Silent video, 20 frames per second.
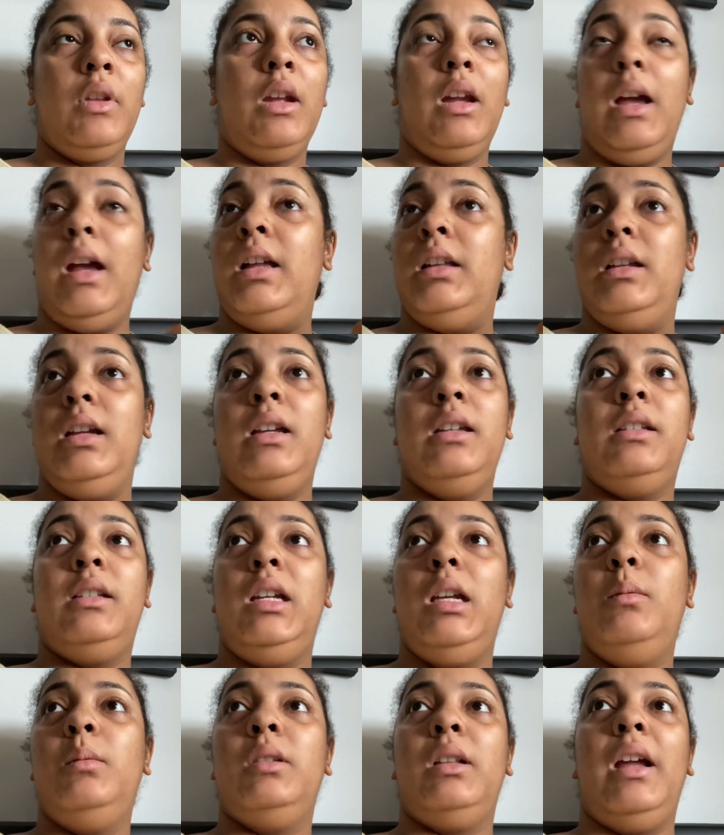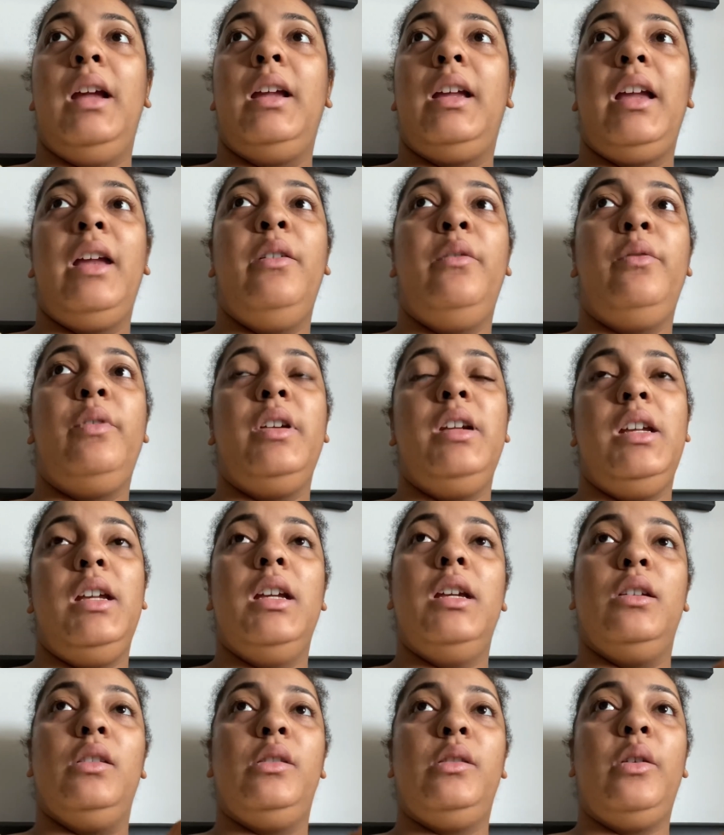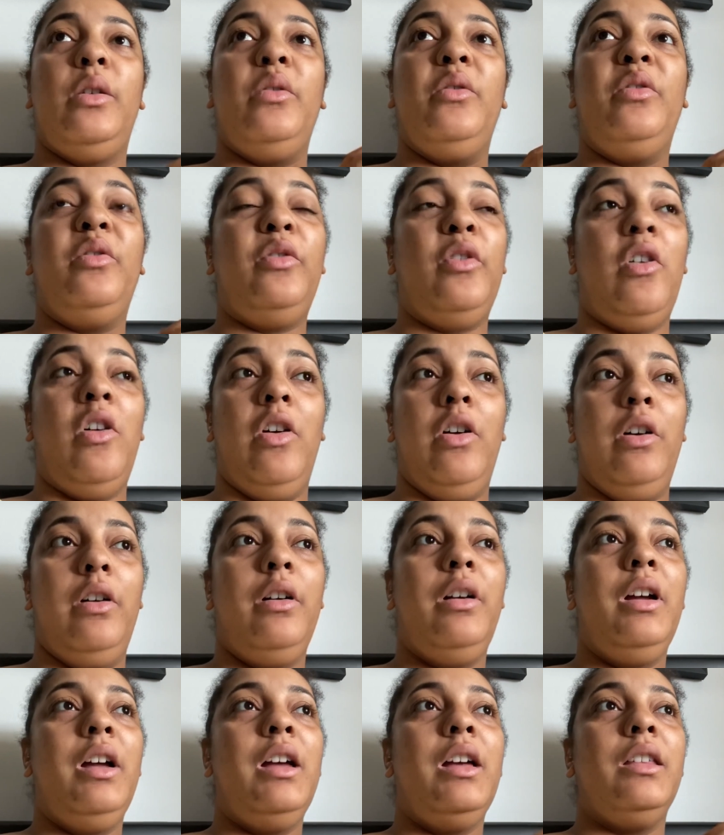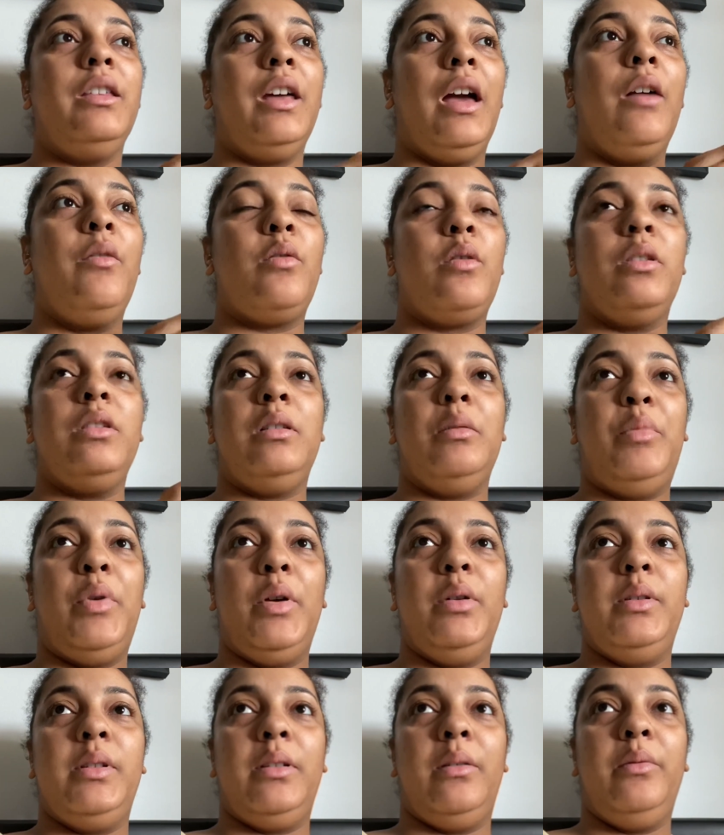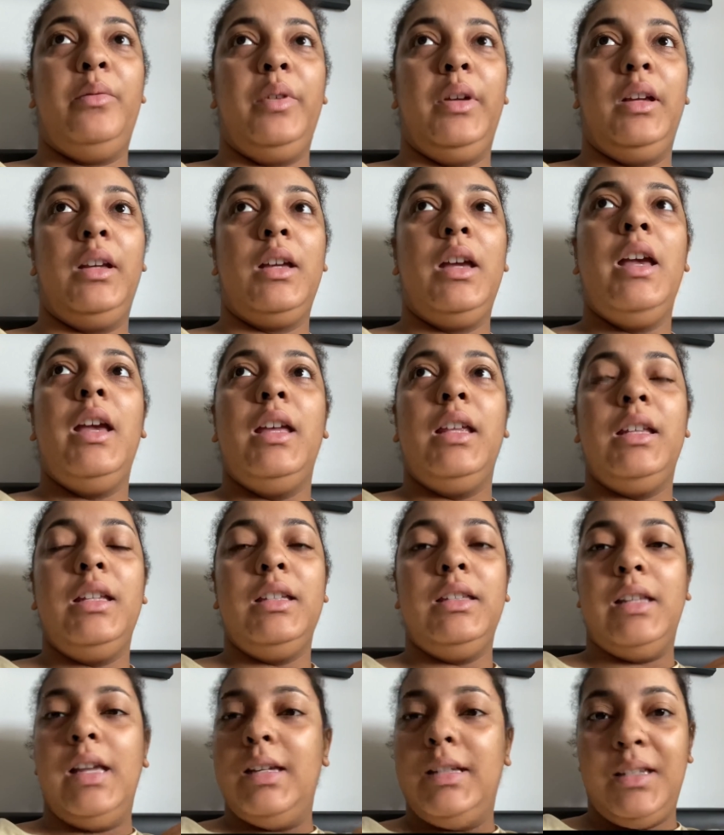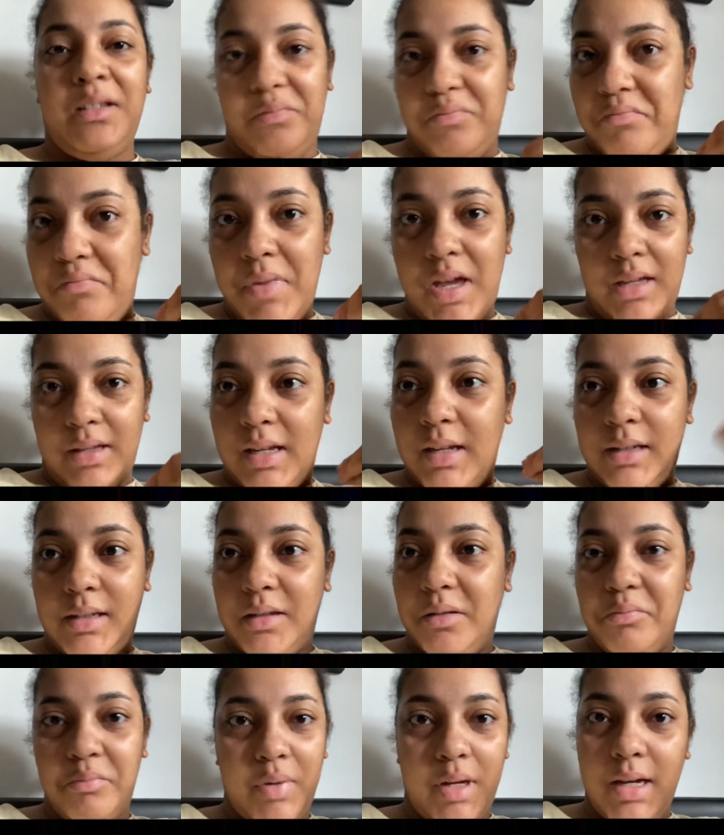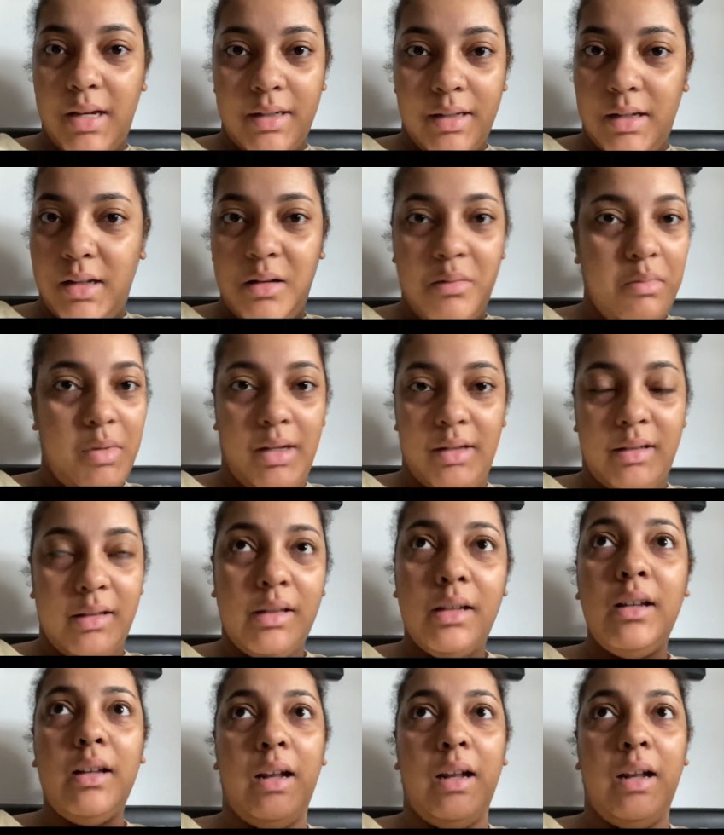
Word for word: And it seems like every year so far that I've gone to post something, there's some there's some BS in the mix.